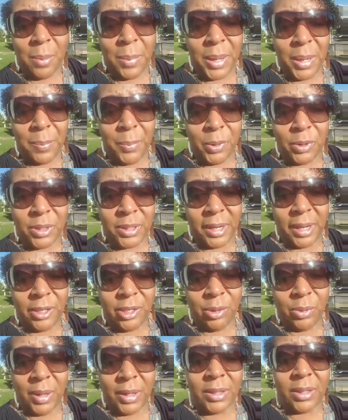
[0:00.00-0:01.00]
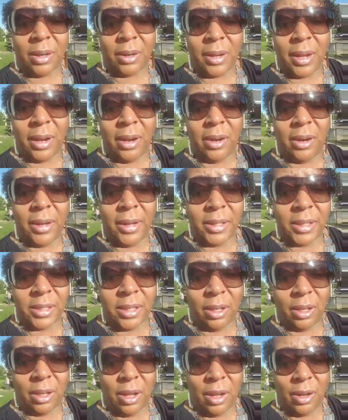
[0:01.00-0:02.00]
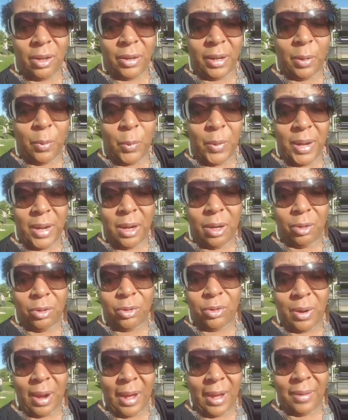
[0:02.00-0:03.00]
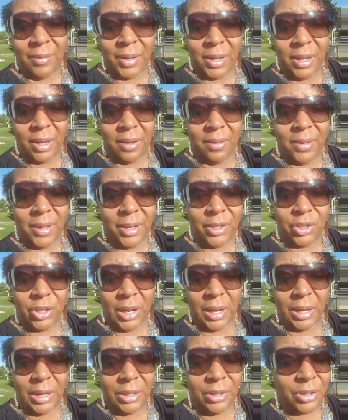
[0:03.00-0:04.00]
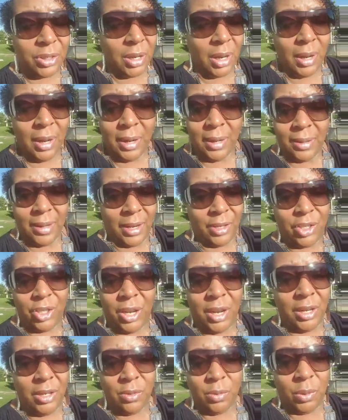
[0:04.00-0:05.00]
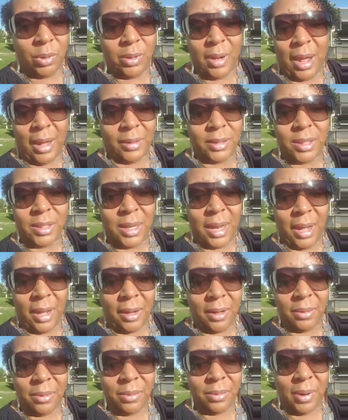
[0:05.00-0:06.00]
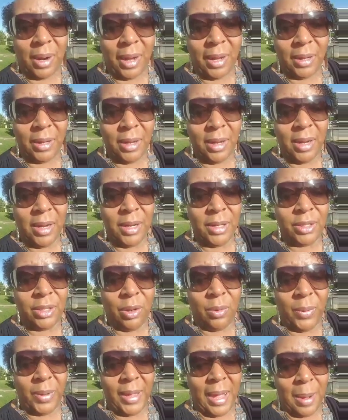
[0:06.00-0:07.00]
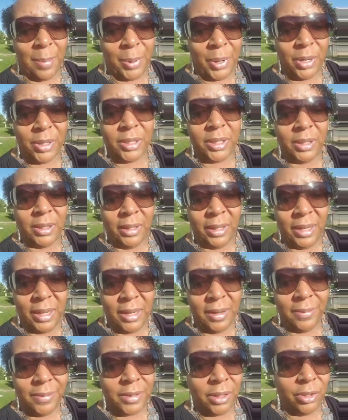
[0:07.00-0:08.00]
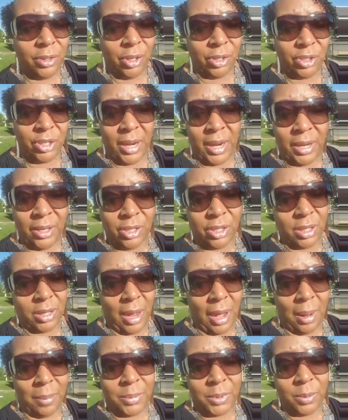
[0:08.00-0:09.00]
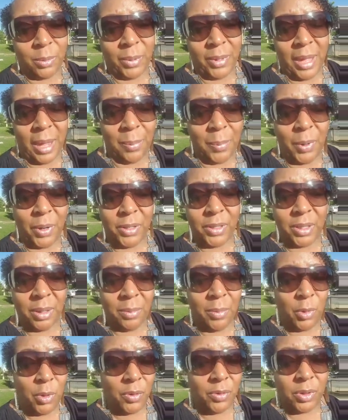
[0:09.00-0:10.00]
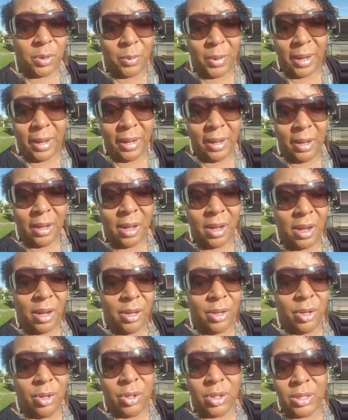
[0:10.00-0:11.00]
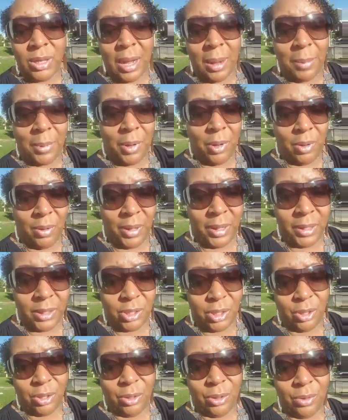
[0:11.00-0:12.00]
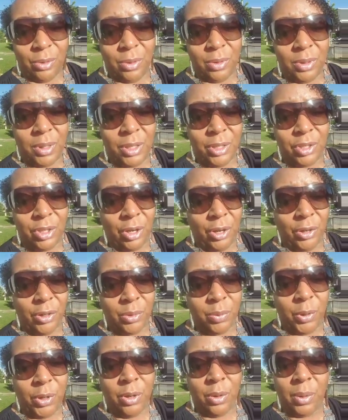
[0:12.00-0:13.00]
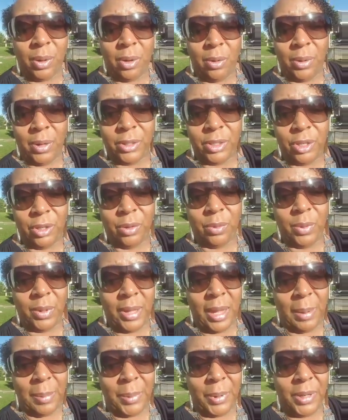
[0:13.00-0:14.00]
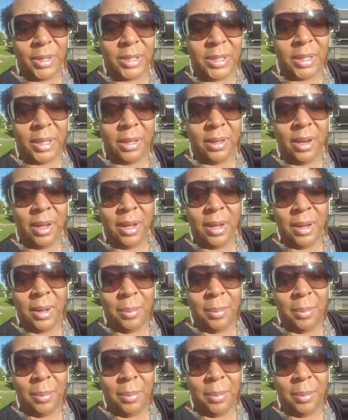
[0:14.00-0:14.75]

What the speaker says: people say to us or carry us along, and we don't drive any of that change will not stay, right? So when that person leaves, your change stops. When that person moves away, you stop going to the church where you were going to. When that person